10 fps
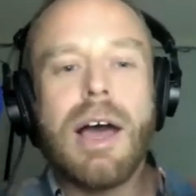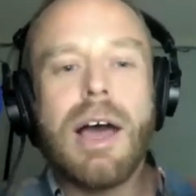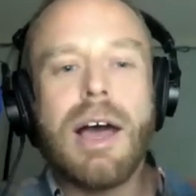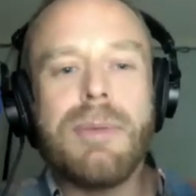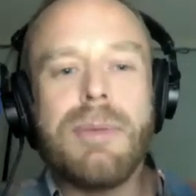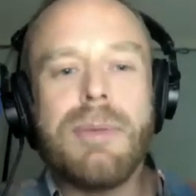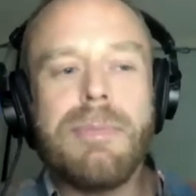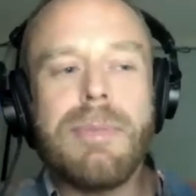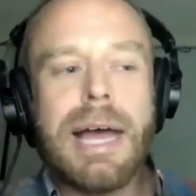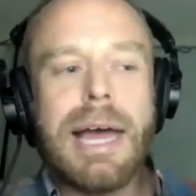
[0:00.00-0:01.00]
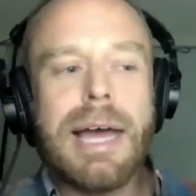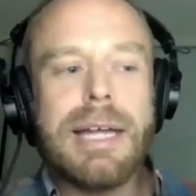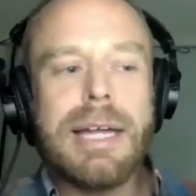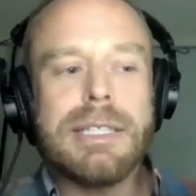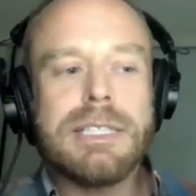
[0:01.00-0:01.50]

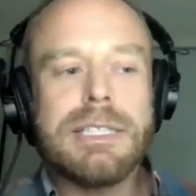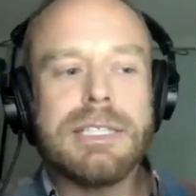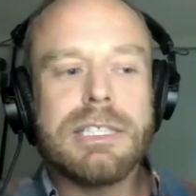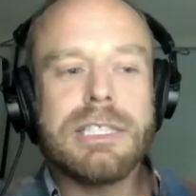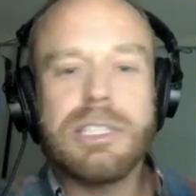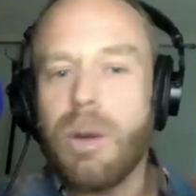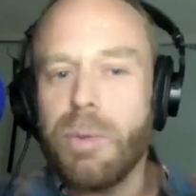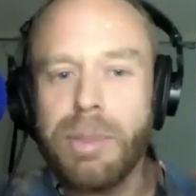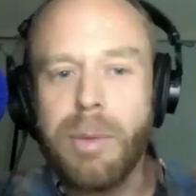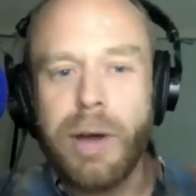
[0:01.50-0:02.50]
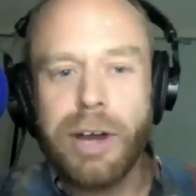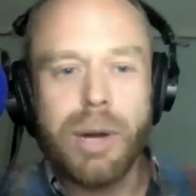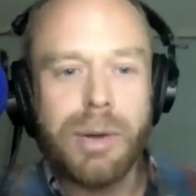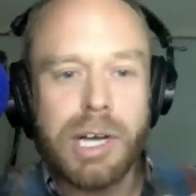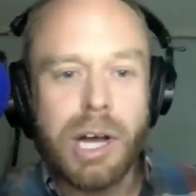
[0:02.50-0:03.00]
and start with the
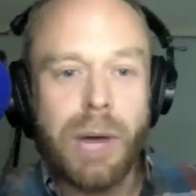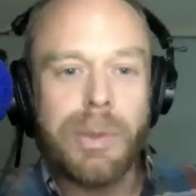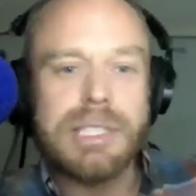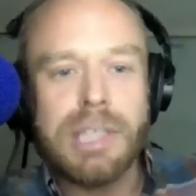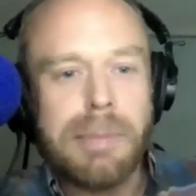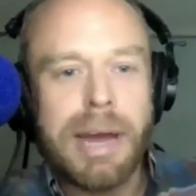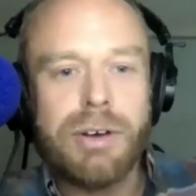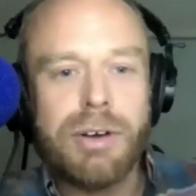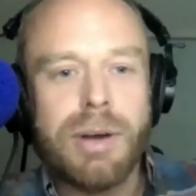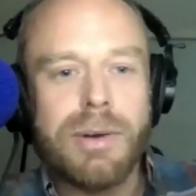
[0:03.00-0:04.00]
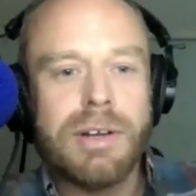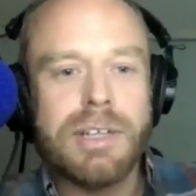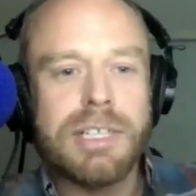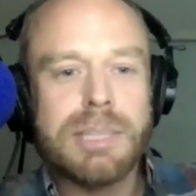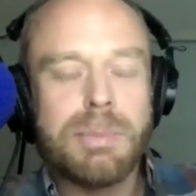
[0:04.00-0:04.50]
micro and go into the macro
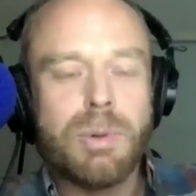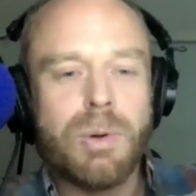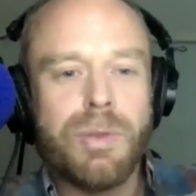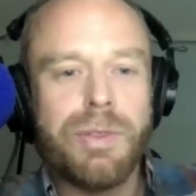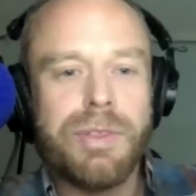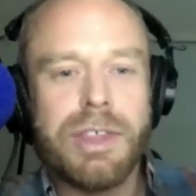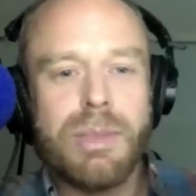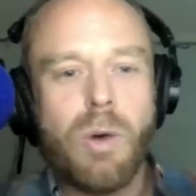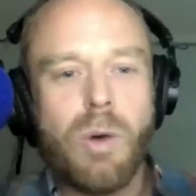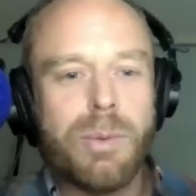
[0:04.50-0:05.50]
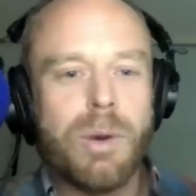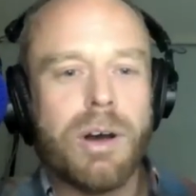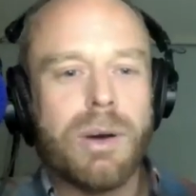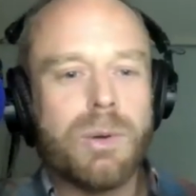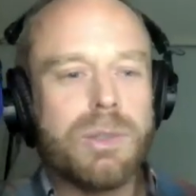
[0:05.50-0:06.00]
and explore this wider
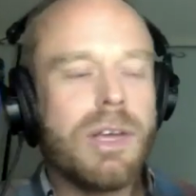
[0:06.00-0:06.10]
world.